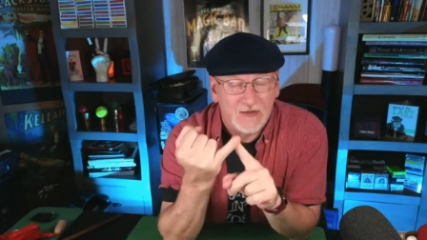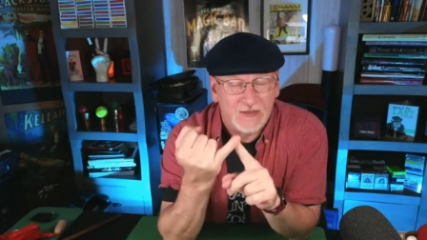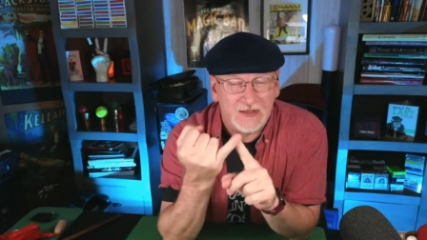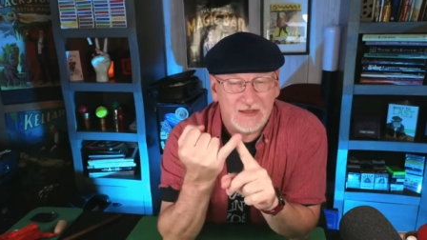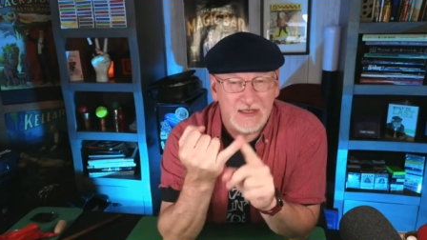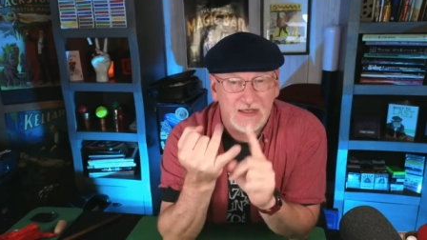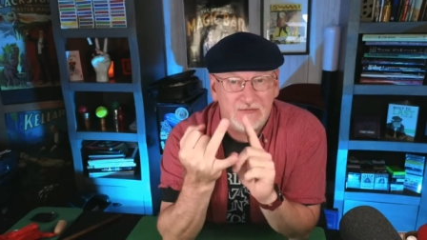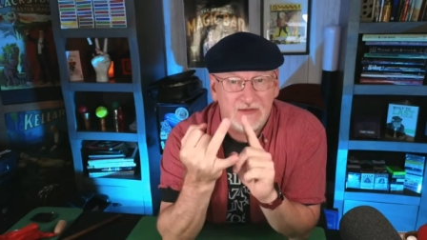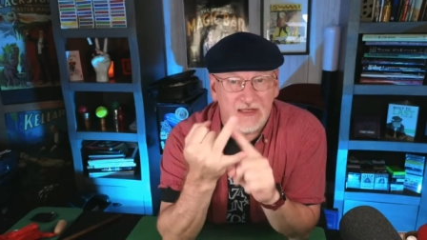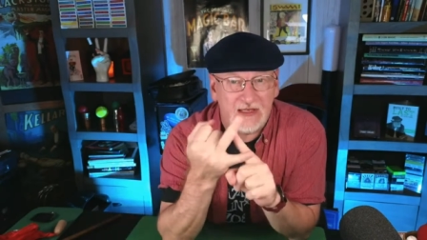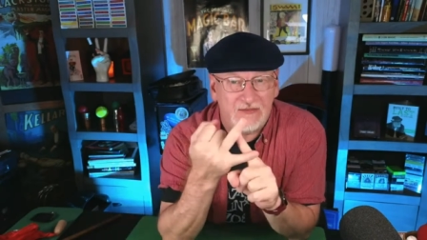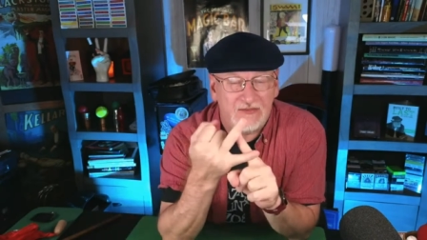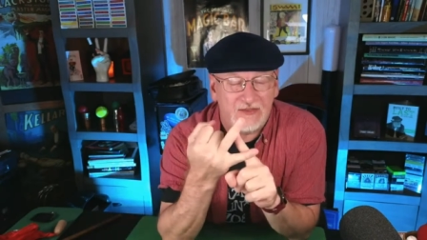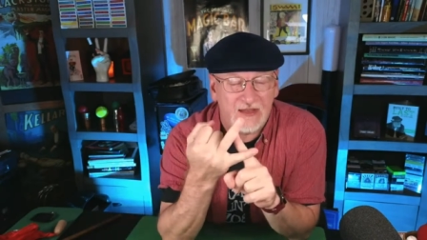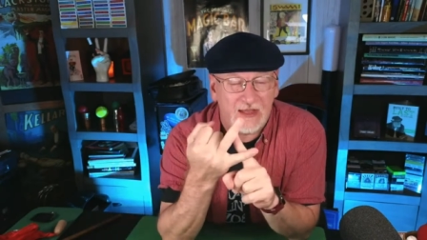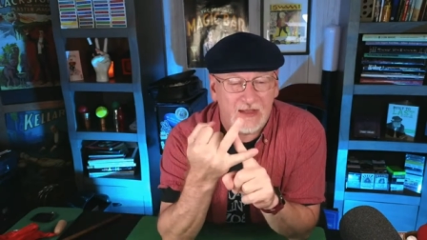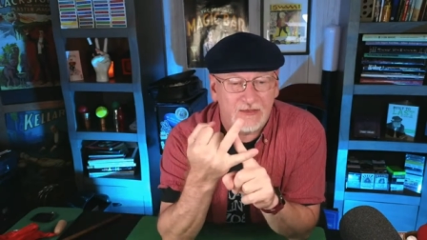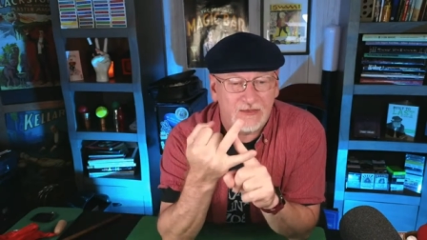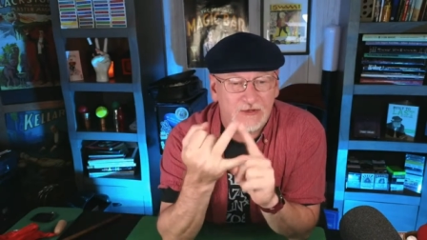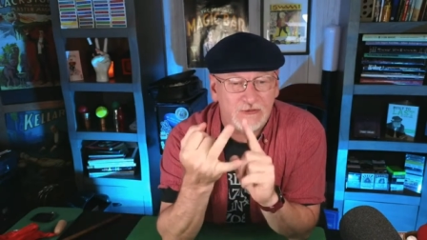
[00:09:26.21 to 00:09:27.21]
The DVD
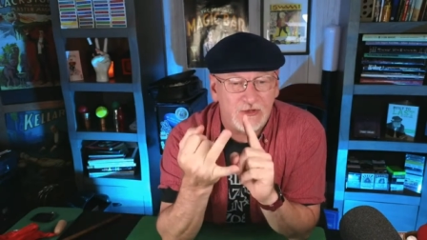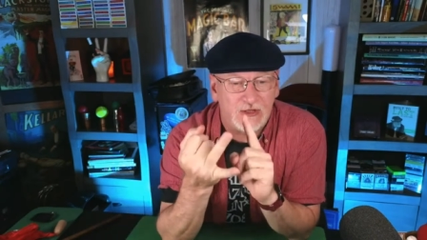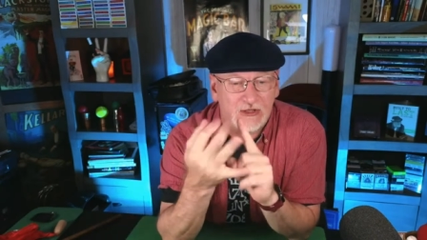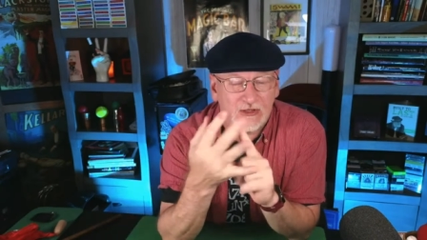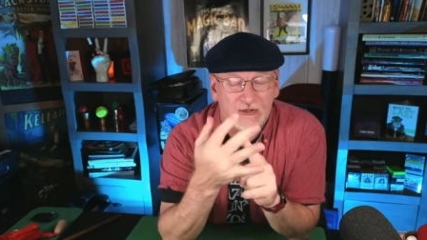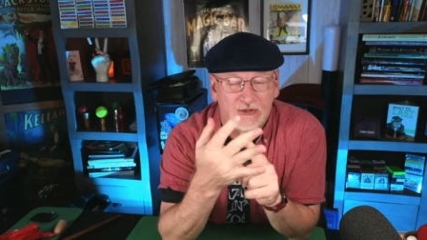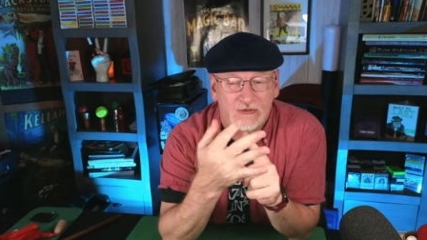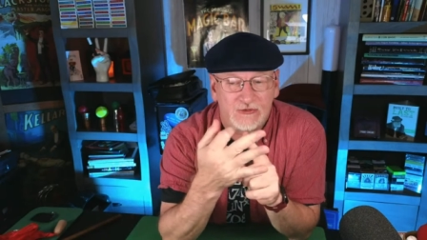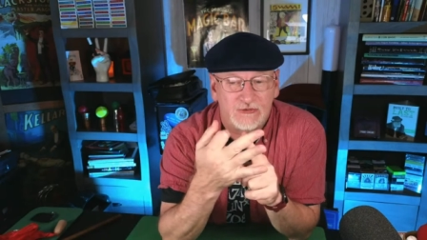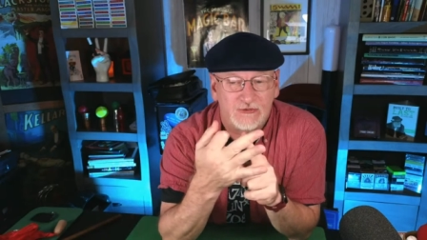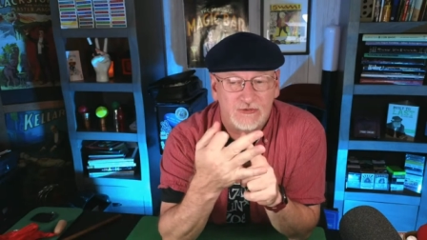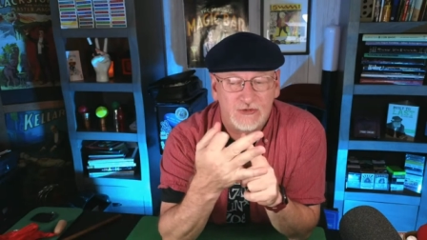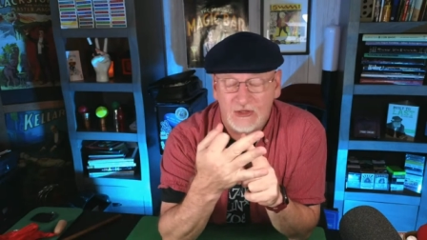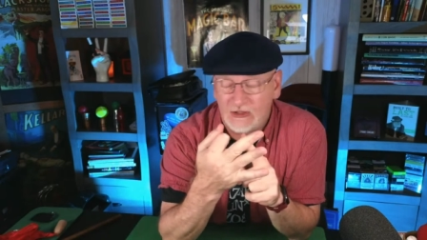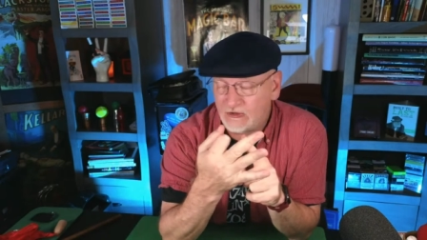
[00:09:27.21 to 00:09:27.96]
set, the Trick, Trick